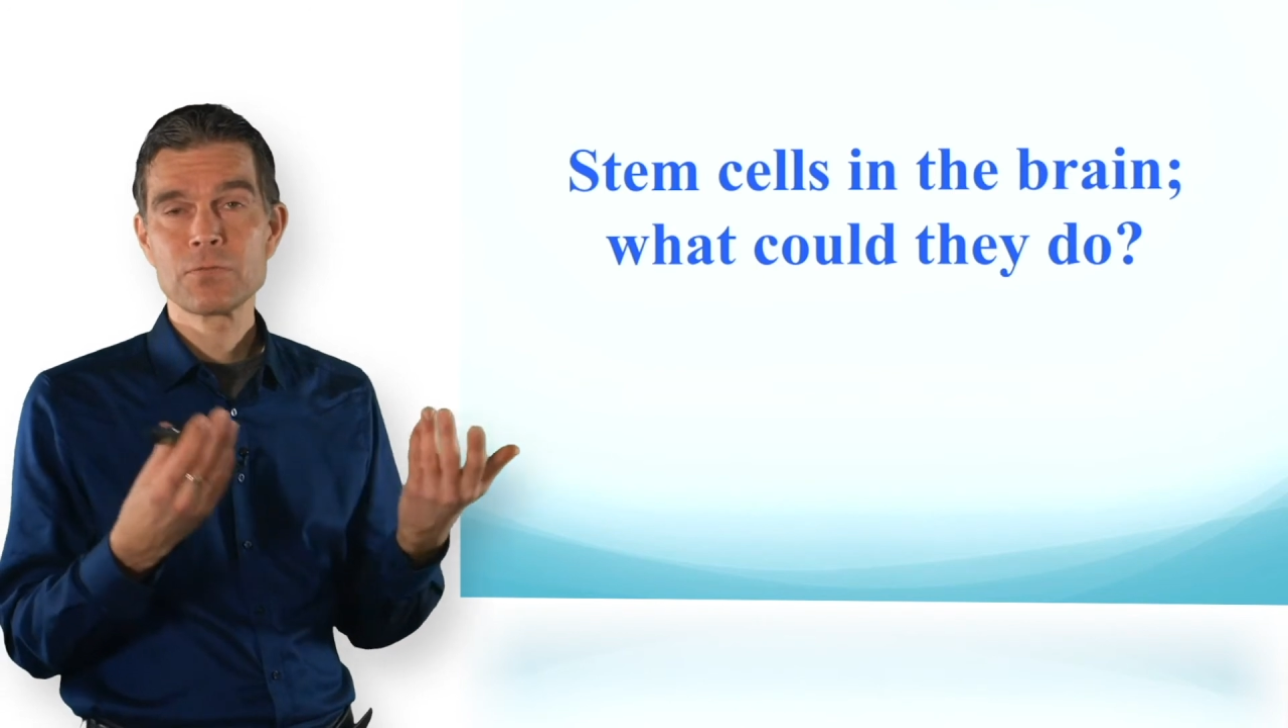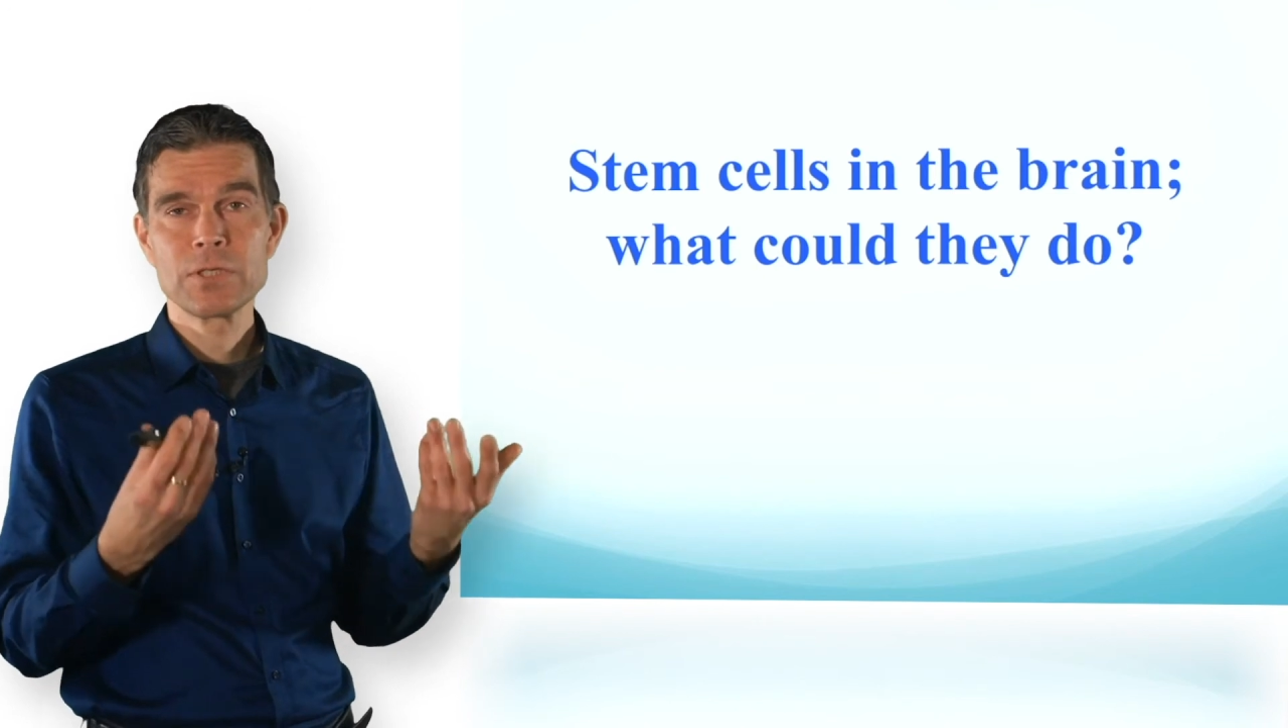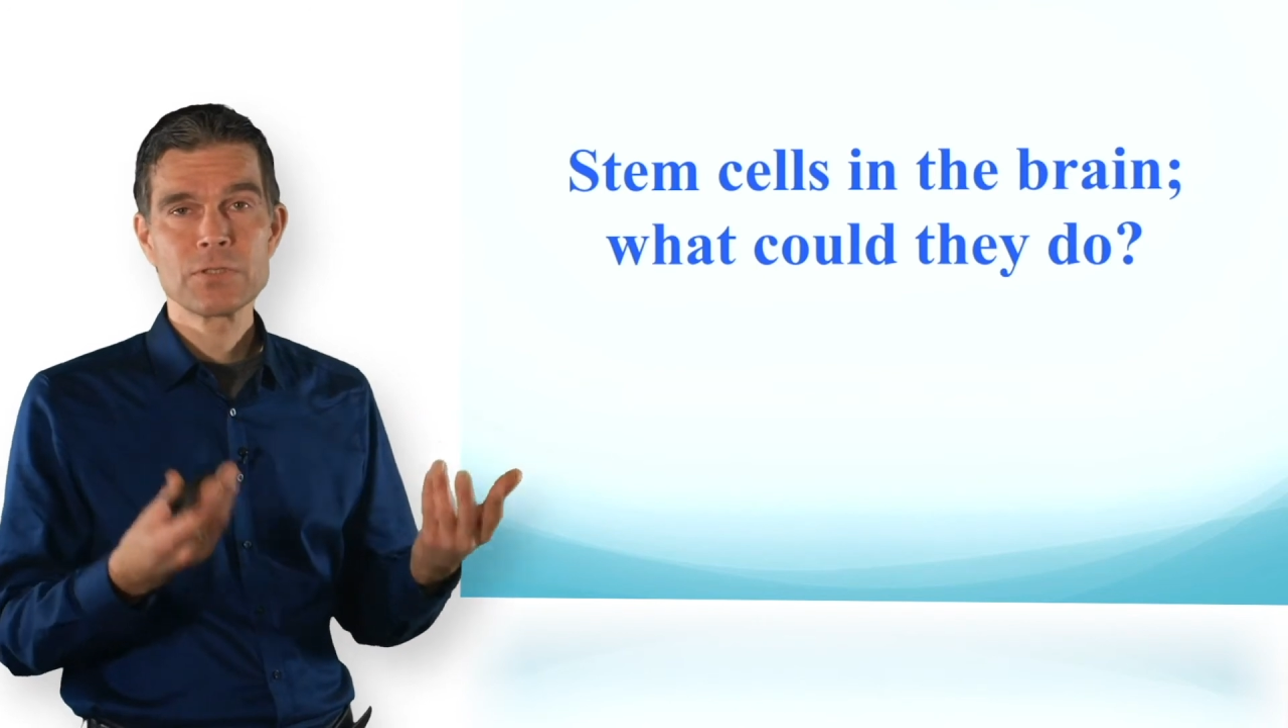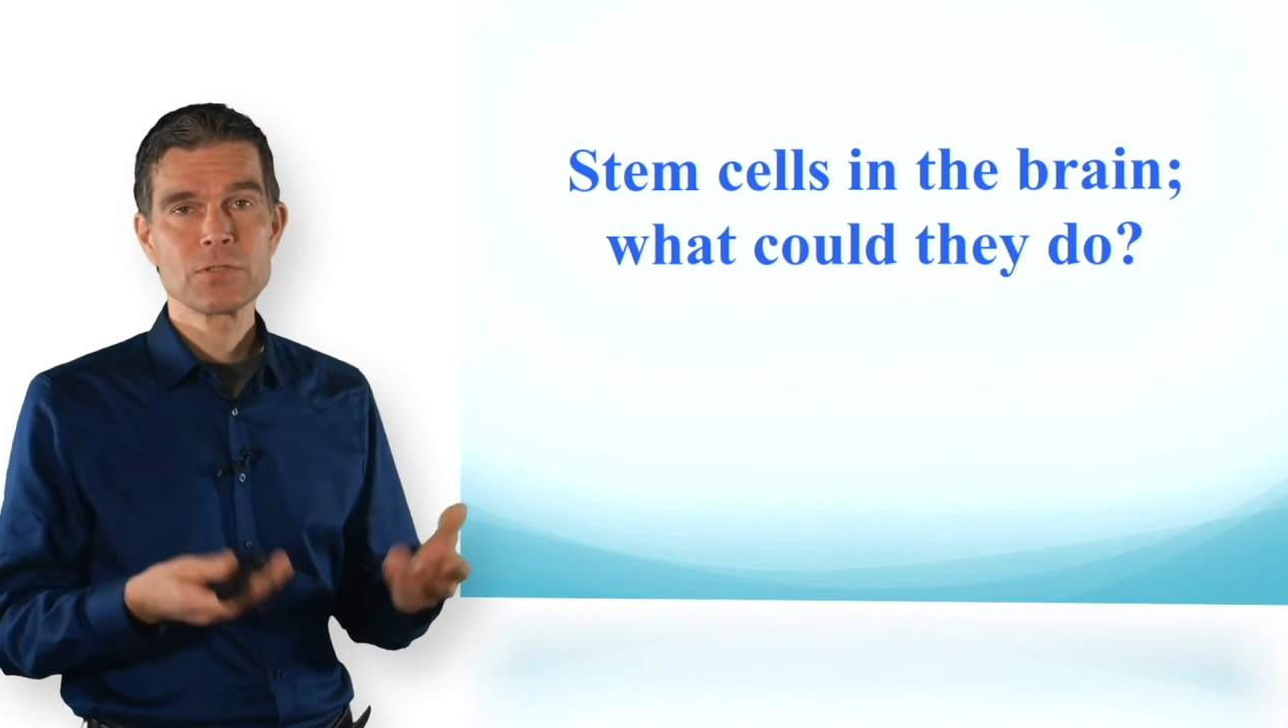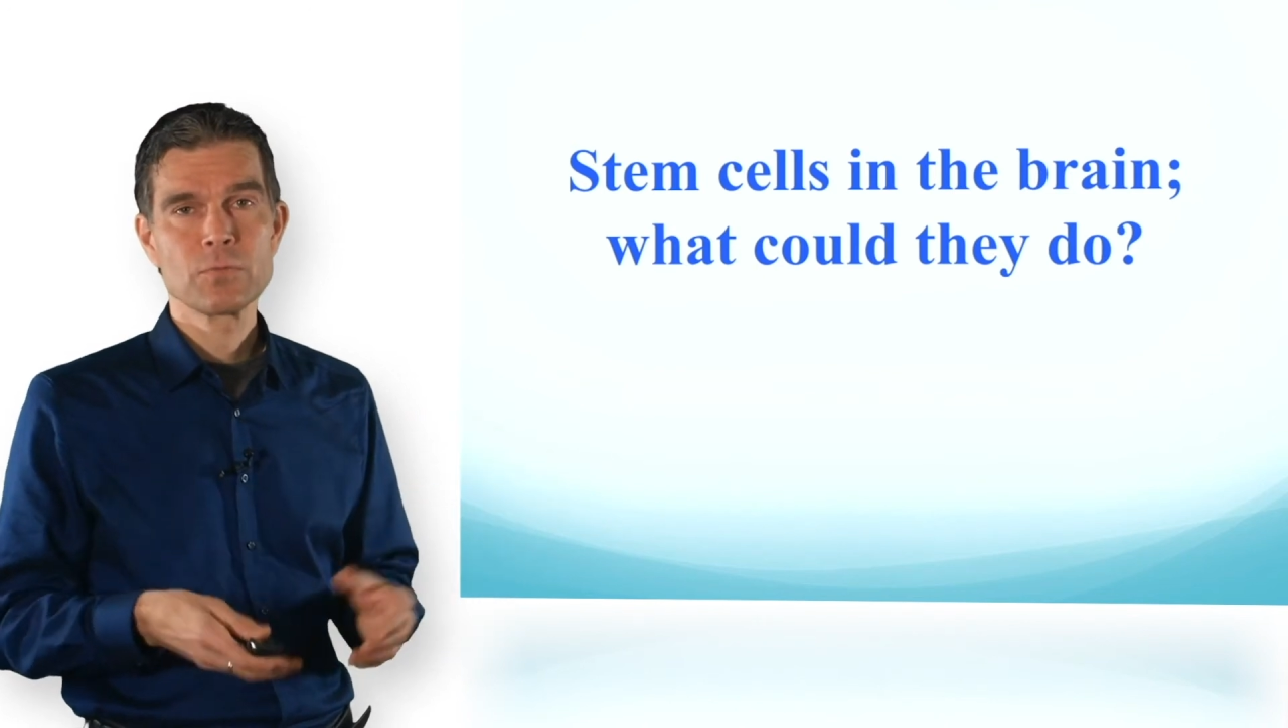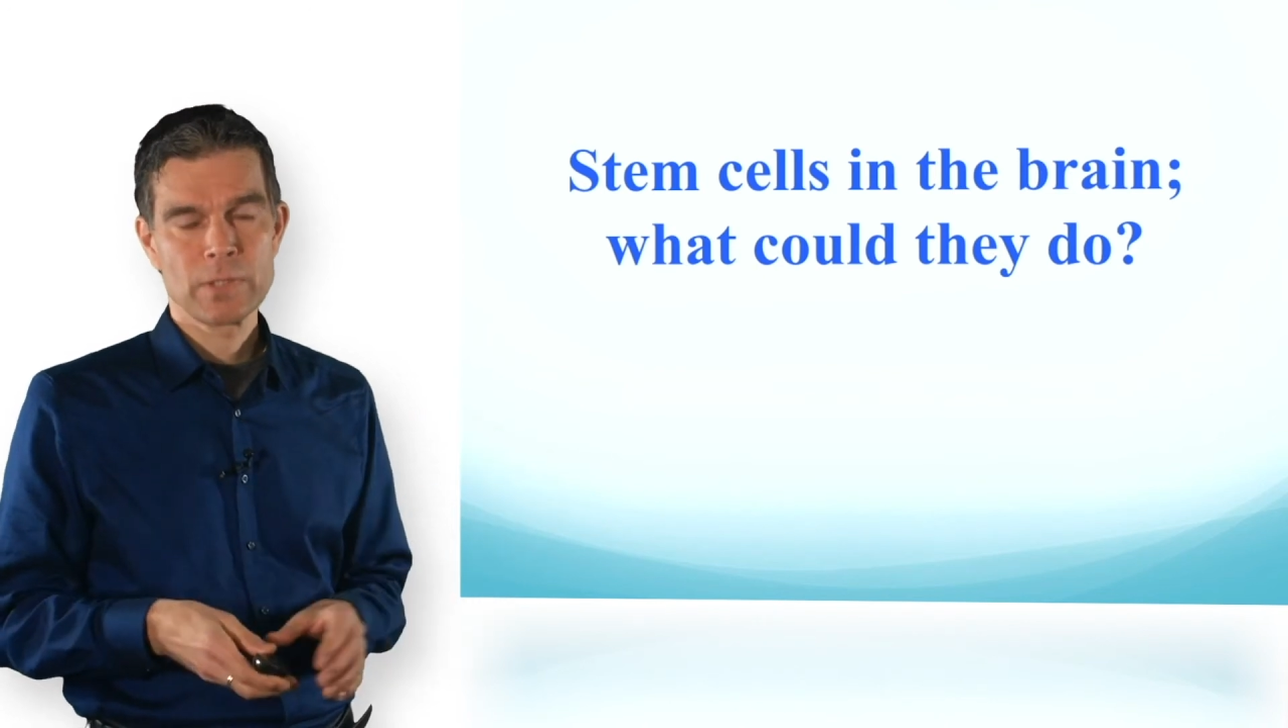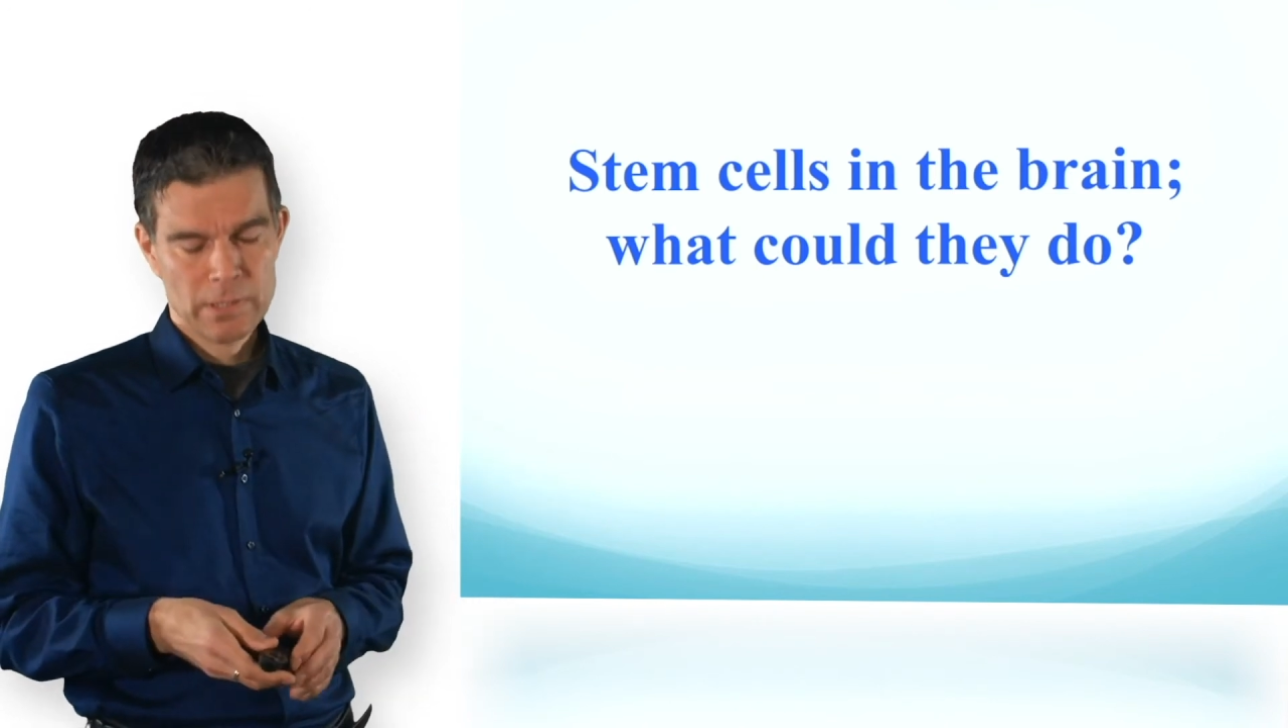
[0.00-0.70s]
for instance, when